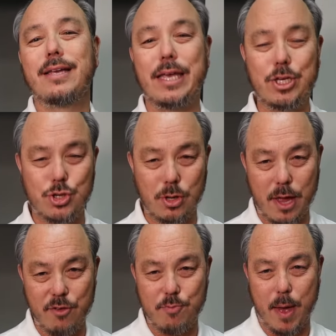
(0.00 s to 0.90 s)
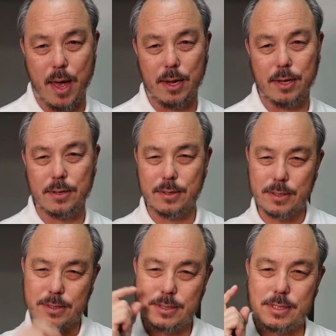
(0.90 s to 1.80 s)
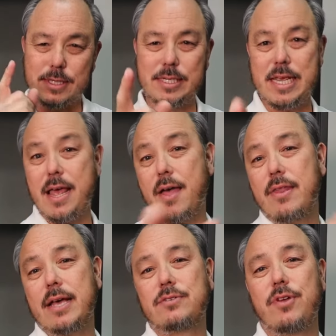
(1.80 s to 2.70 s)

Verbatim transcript: Get your life back. See you on the next